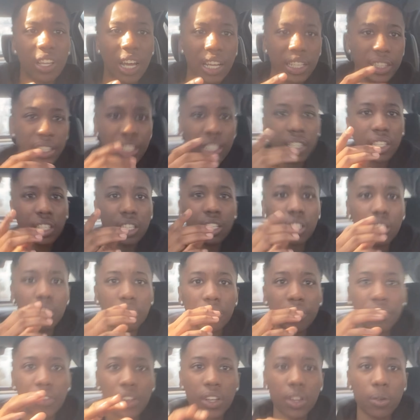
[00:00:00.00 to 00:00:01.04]
I think
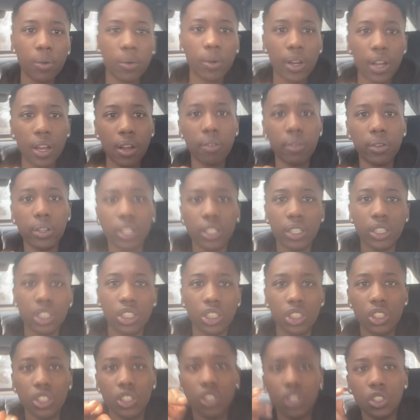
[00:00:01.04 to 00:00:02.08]
February
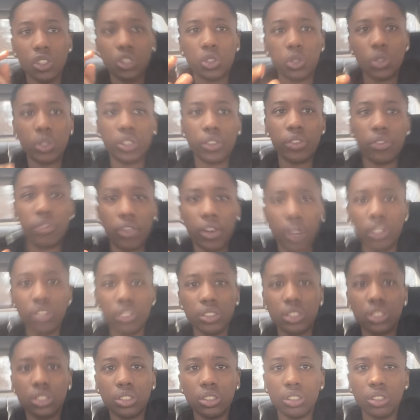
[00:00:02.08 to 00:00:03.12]

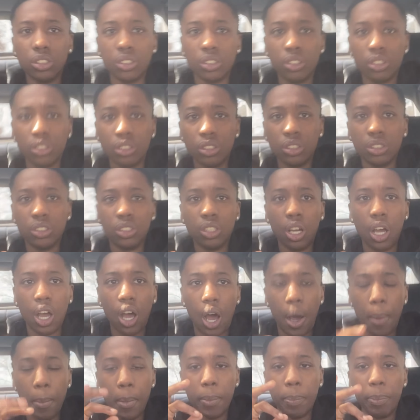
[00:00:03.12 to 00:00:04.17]
21st, I'm
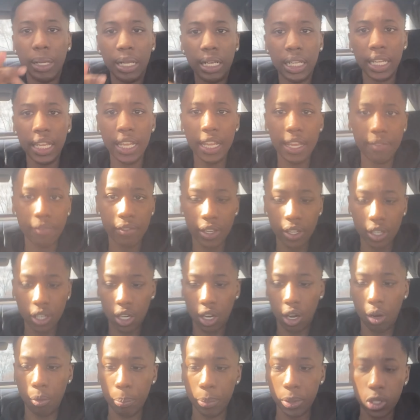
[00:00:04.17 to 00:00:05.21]
gonna be leaving. I'm
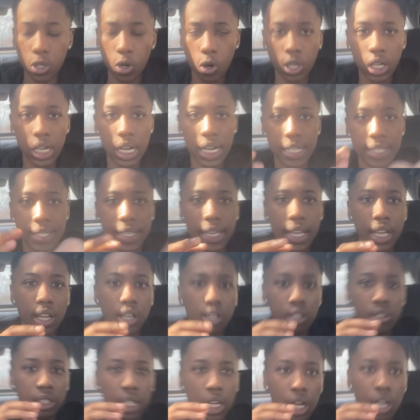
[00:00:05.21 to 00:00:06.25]
gonna be going out of
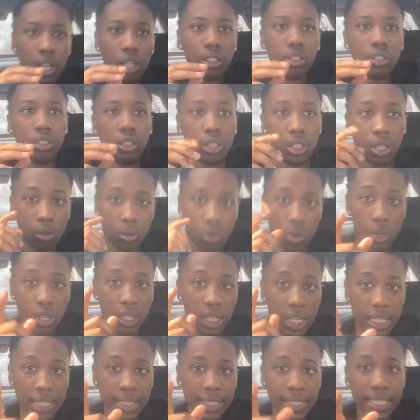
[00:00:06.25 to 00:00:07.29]
town, y'all. I'm going
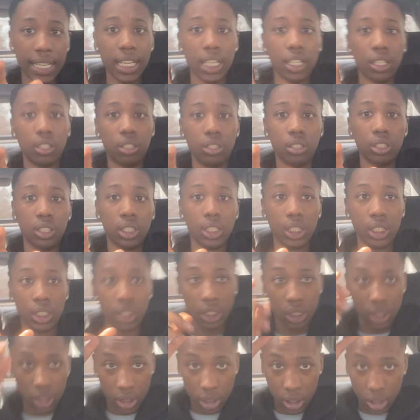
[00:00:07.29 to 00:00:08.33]
out of town.
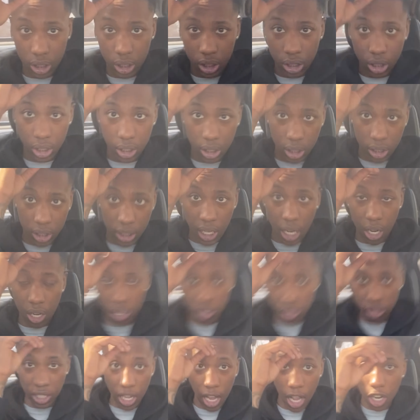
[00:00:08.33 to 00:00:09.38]
Y'all,
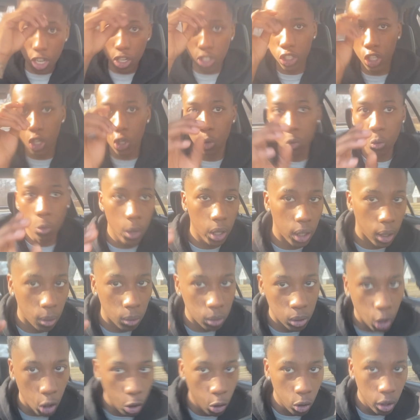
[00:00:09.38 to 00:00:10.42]
y'all don't know what I'm
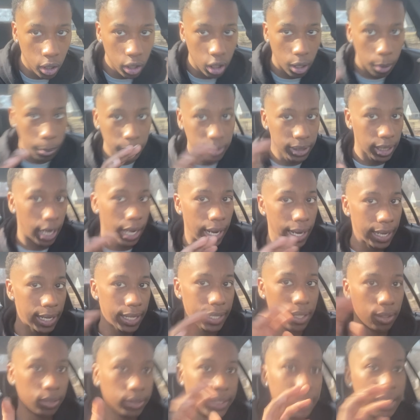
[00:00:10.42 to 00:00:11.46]
going. I'm, I
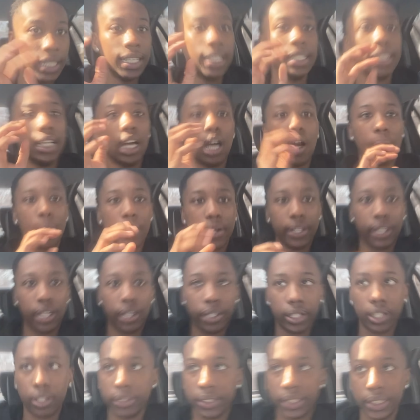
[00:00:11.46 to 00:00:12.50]
ain't gonna tell y'all right now. I'm
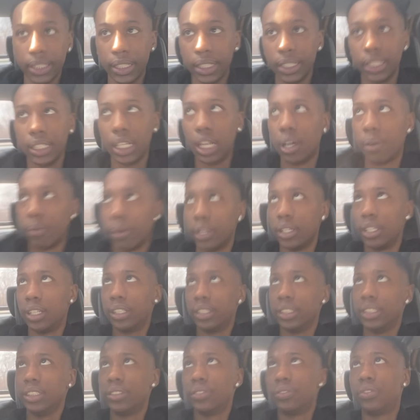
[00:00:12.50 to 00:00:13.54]
gonna tell y'all right now.
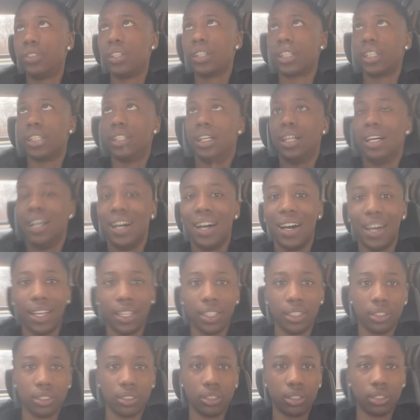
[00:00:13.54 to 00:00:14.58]
It's fucking
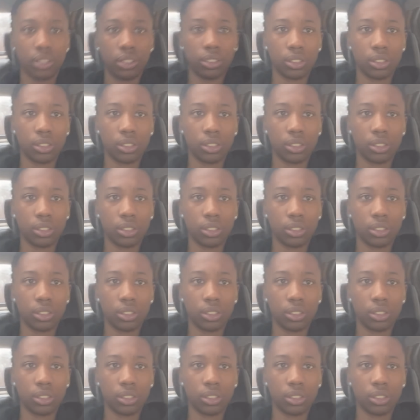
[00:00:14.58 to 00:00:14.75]
hot.